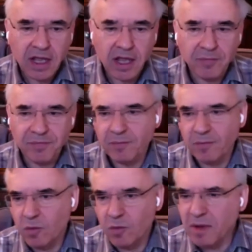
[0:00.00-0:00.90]

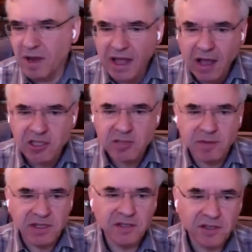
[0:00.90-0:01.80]
What about a house
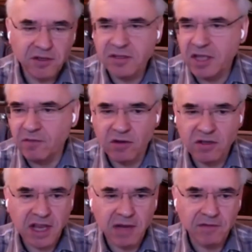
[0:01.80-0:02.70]
split into two
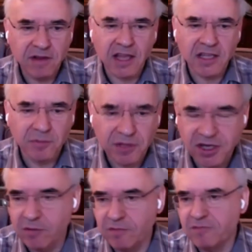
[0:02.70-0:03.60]
self-contained flats which
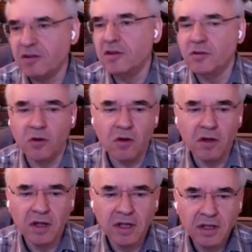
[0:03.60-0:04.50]
share a front
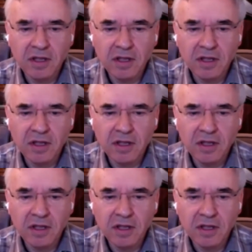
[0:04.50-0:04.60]
door